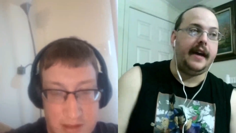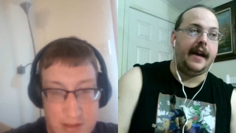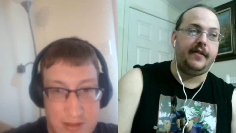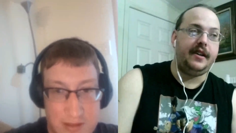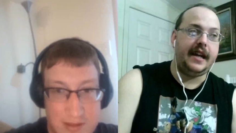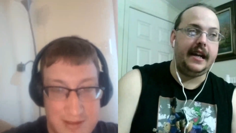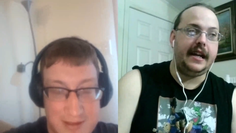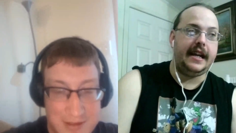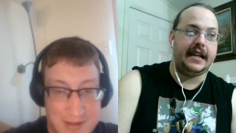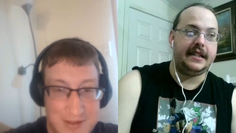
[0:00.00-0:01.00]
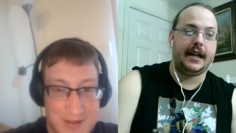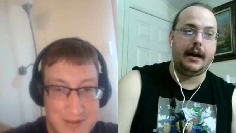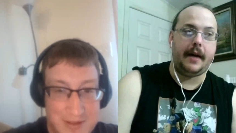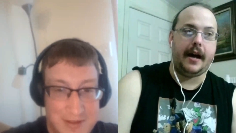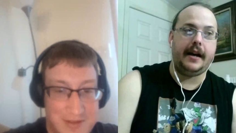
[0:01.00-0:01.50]
Speaker 1: Uh-huh. every day he has to
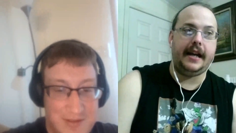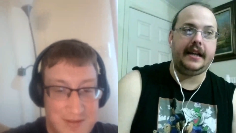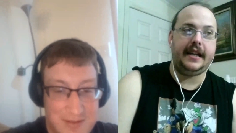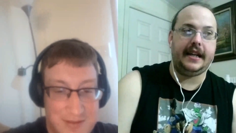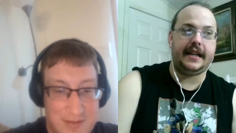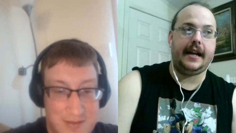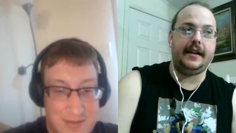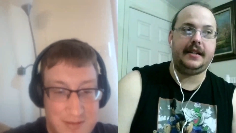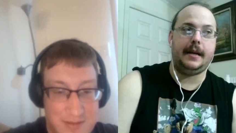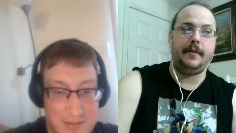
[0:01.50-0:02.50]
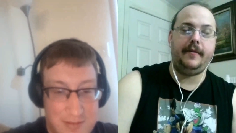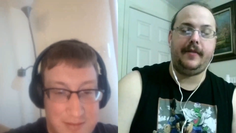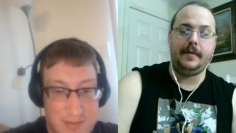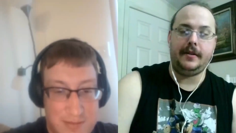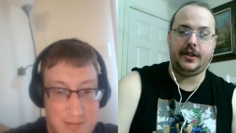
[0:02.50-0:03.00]
go out and kick out someone
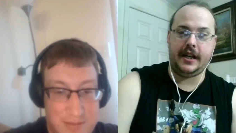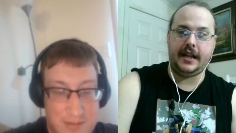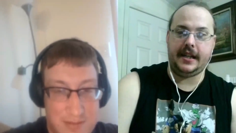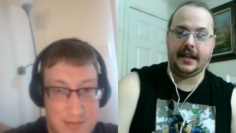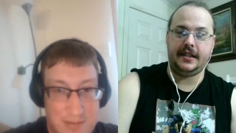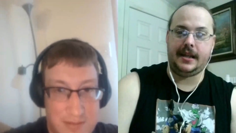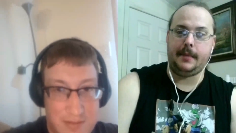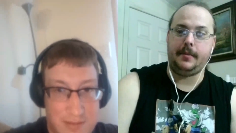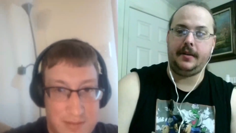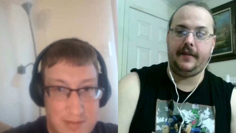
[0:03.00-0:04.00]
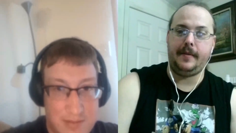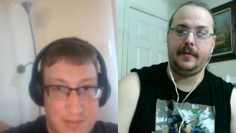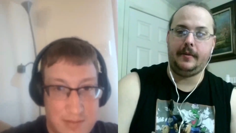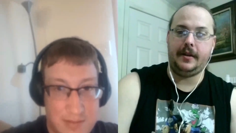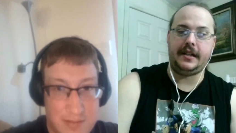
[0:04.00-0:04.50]
from his shed that has stumbled in from
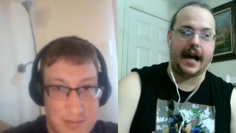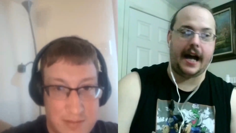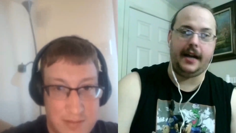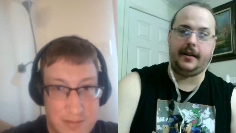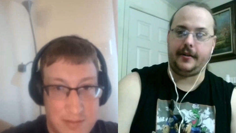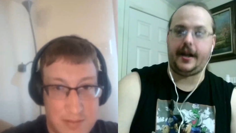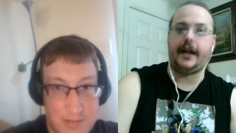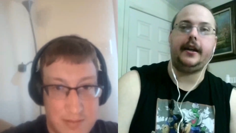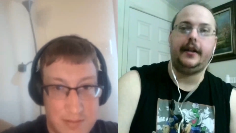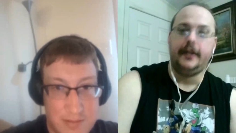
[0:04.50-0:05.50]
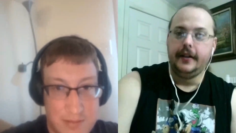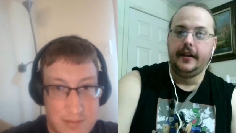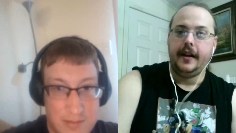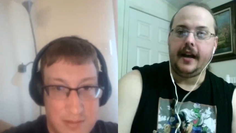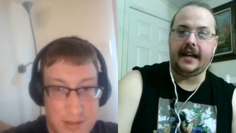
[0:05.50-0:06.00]
the woods high on crack,
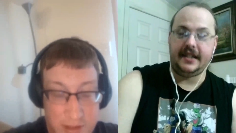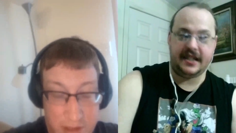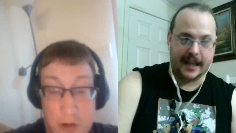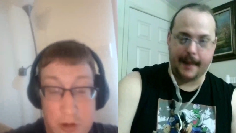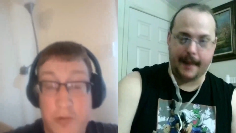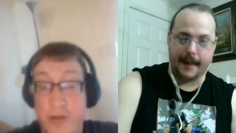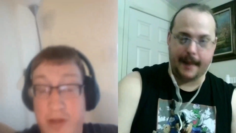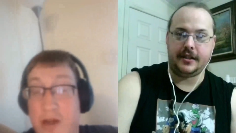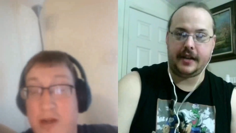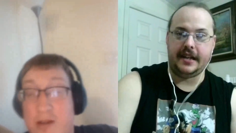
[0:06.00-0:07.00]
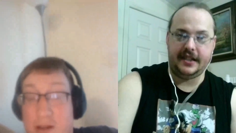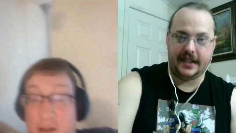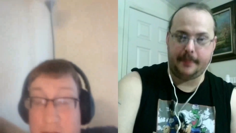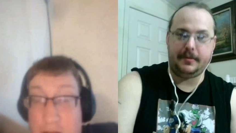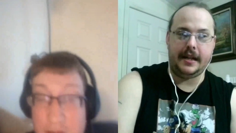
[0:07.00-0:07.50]
and slept oh, in his yeah. and
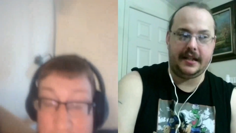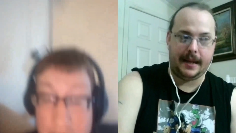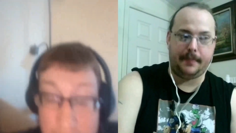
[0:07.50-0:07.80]
slept and